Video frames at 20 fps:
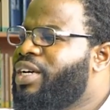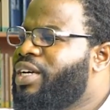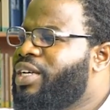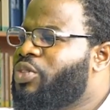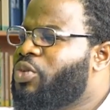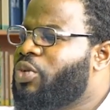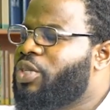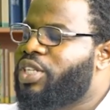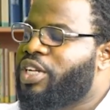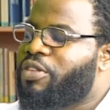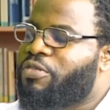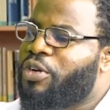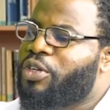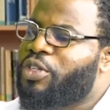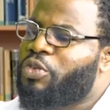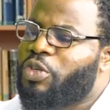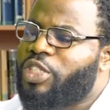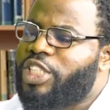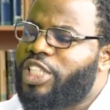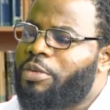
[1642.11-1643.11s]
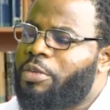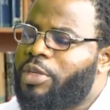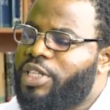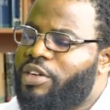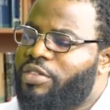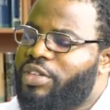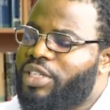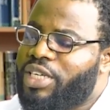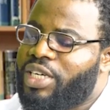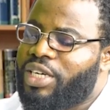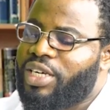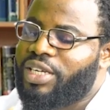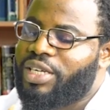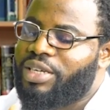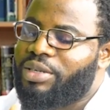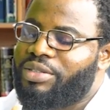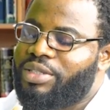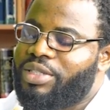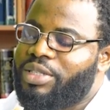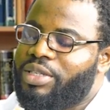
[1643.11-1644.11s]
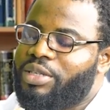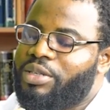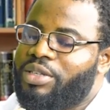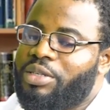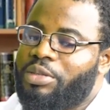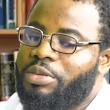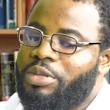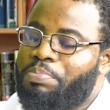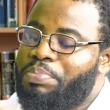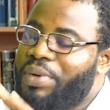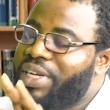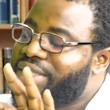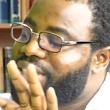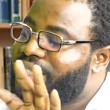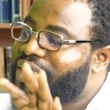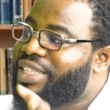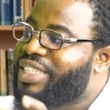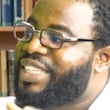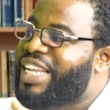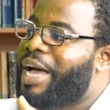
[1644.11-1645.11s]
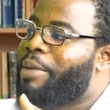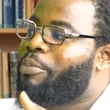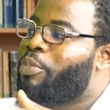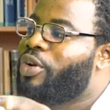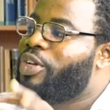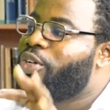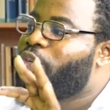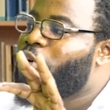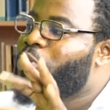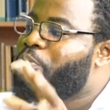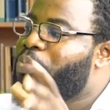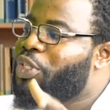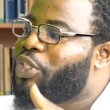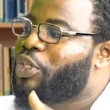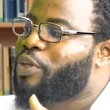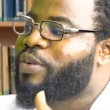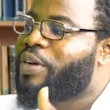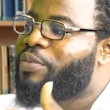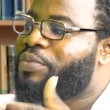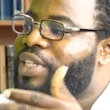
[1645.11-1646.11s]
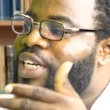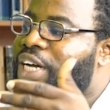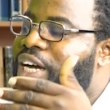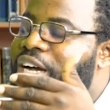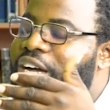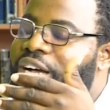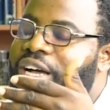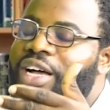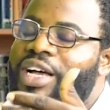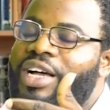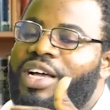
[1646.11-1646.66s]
They felt it was the painting a diabolical picture of Africa,